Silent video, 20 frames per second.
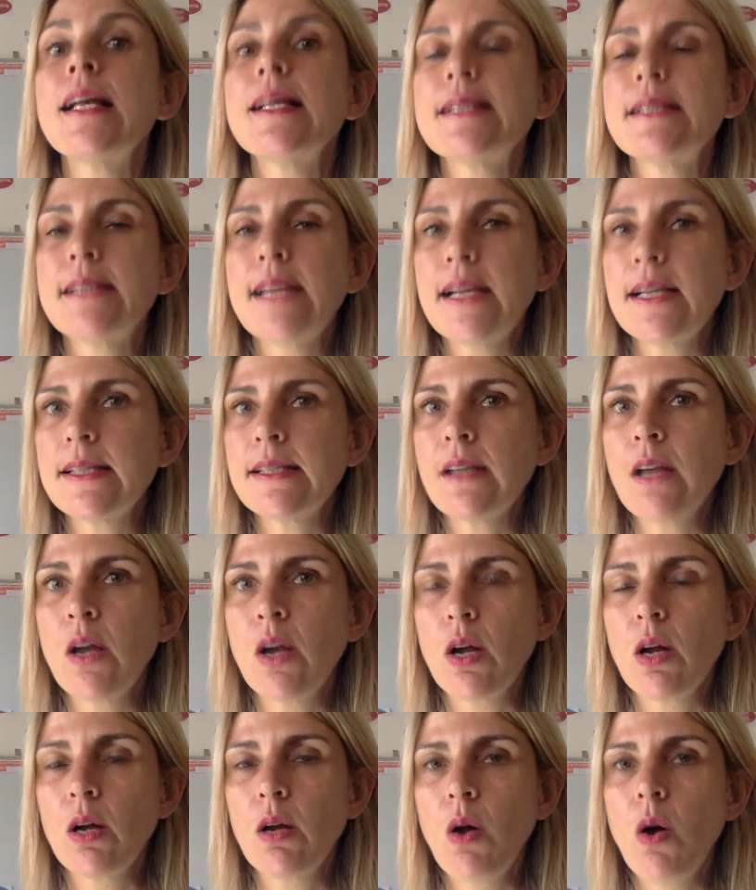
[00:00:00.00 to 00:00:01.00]
6
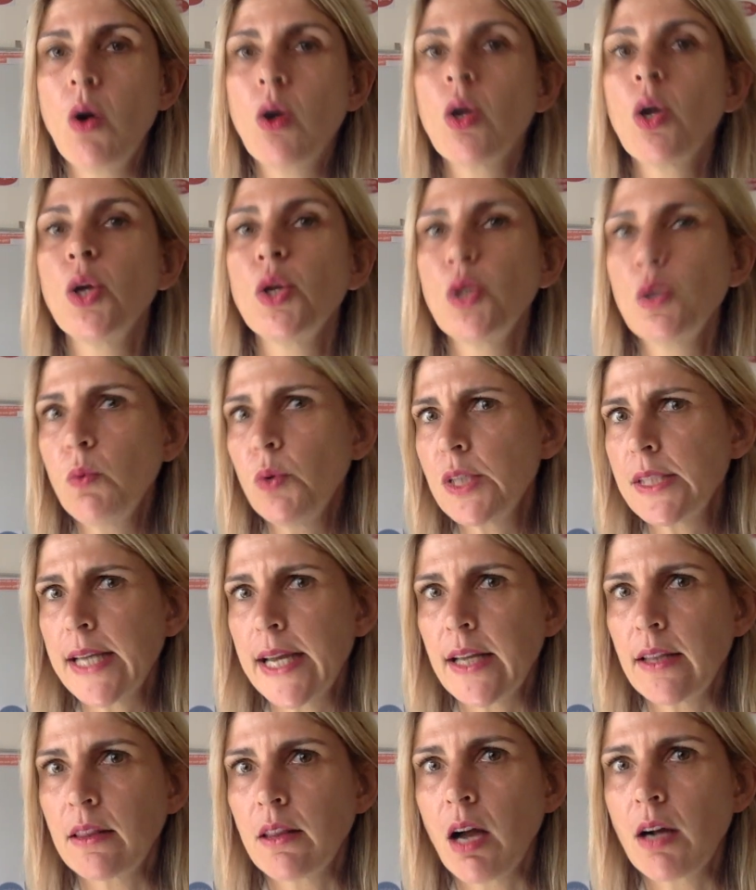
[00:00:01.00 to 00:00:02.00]
o'clock, you would
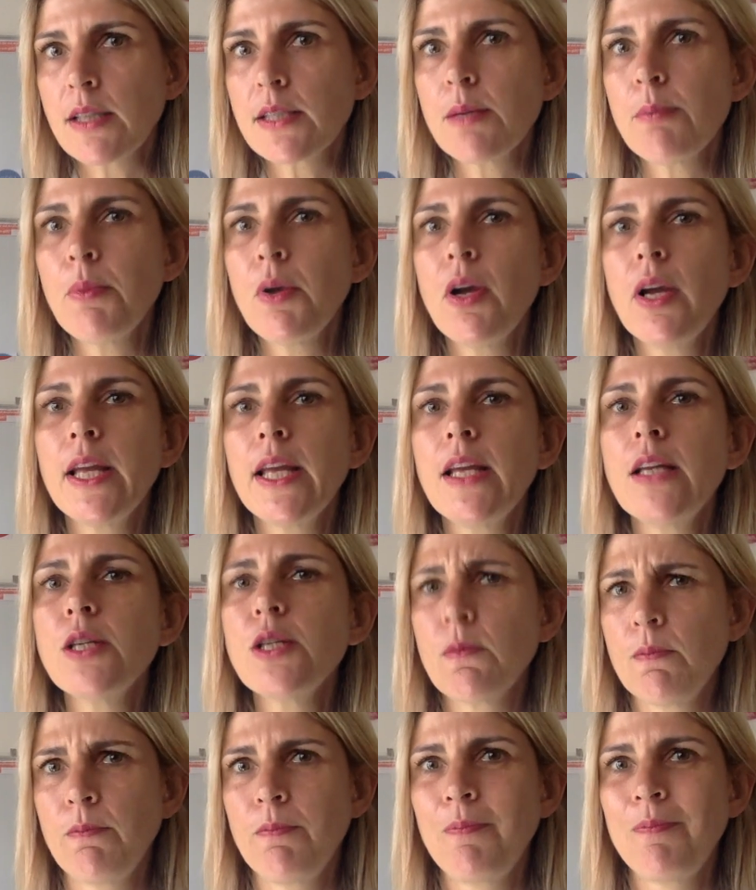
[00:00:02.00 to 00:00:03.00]
say in Luxembourgish,